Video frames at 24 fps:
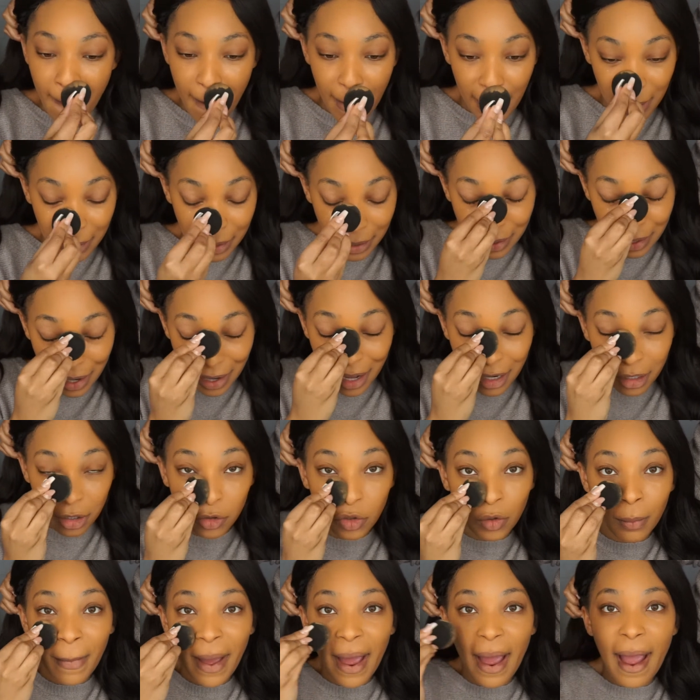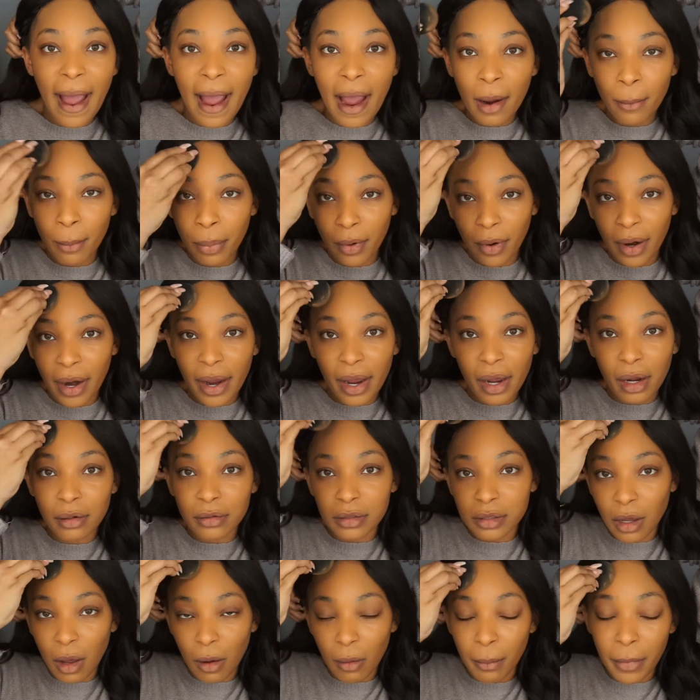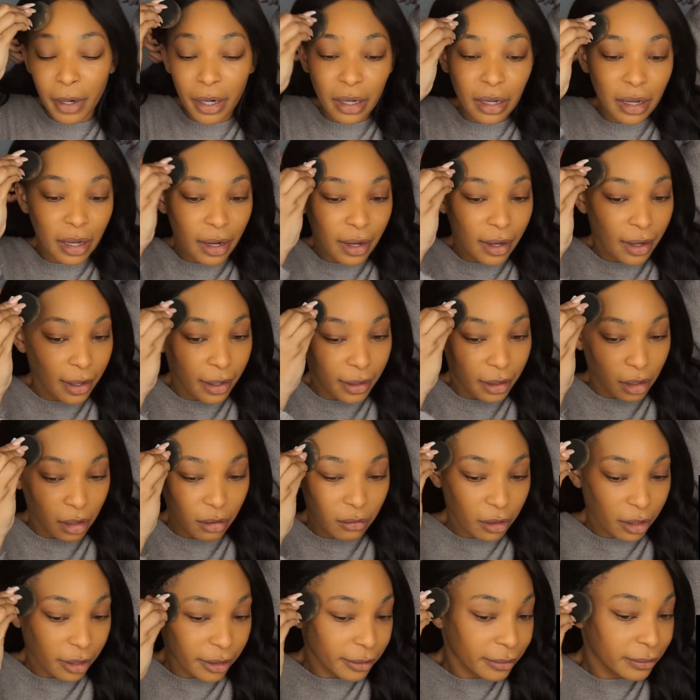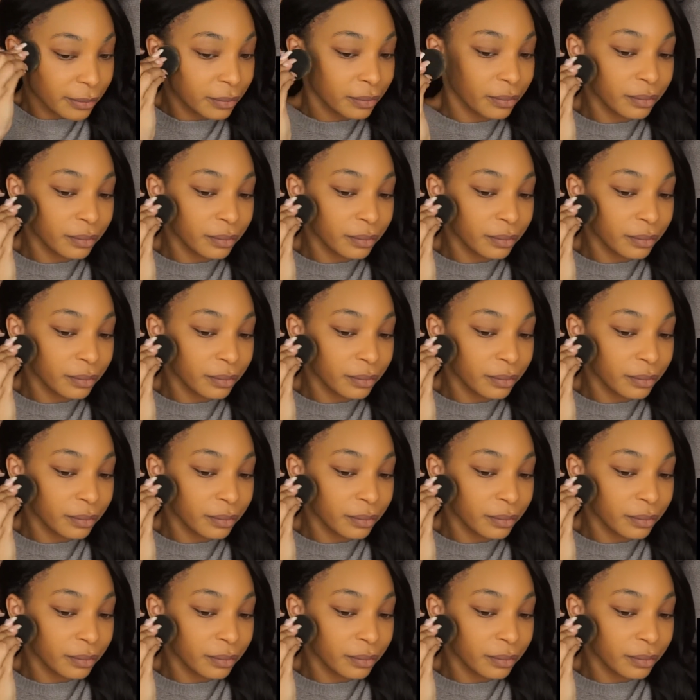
And then I gotta do my eyebrows. Oh my god. Okay.